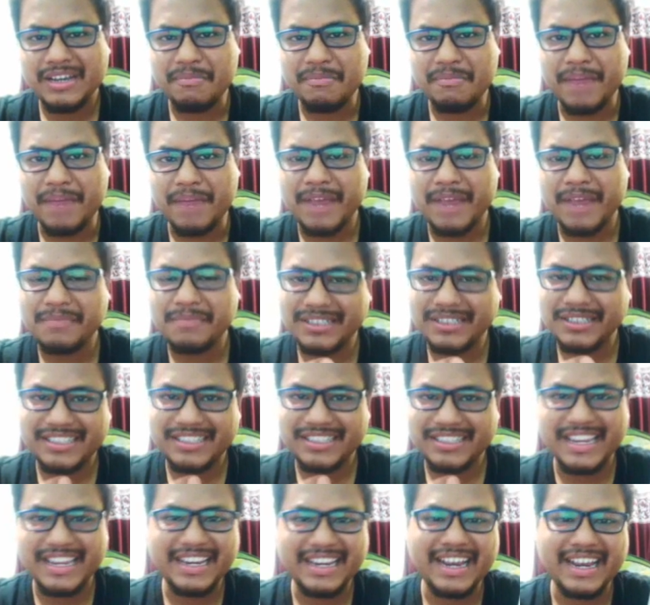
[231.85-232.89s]
by
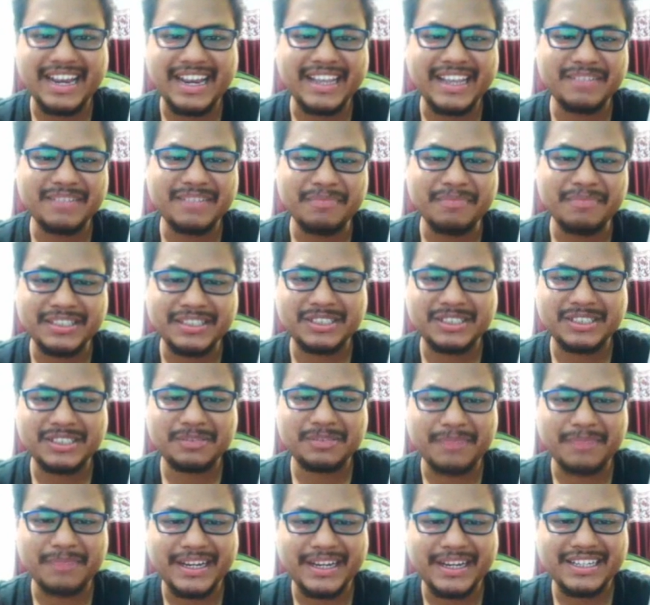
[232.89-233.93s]
mistake I had
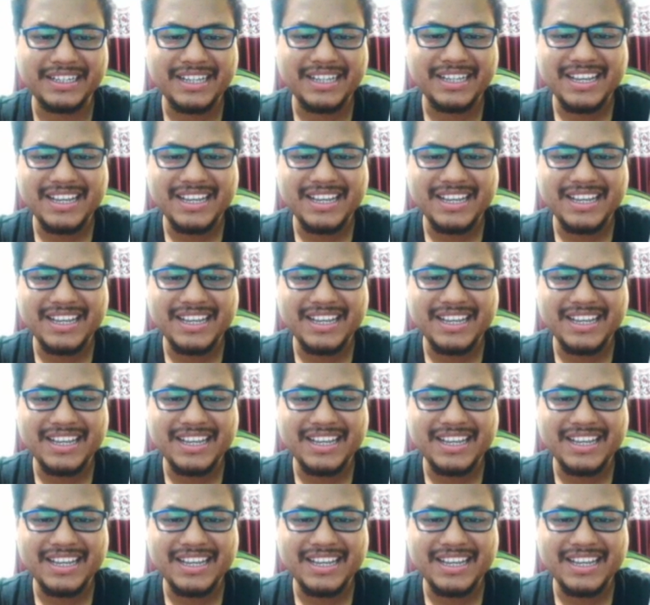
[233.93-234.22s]
misspelled